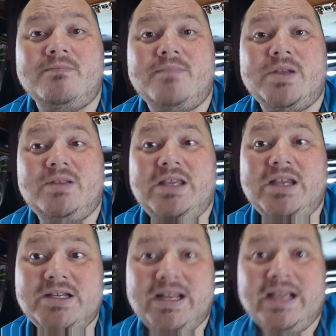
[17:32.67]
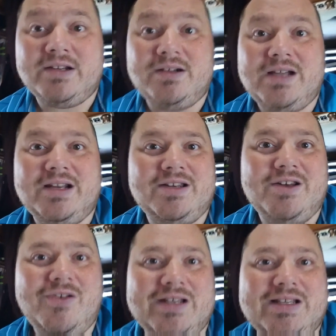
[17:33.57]
But years later, I
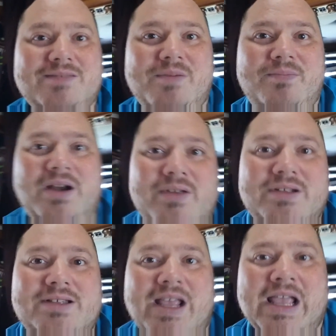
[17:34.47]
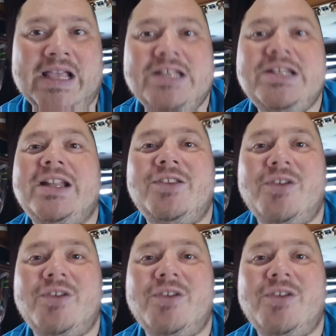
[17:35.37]
noticed my parents still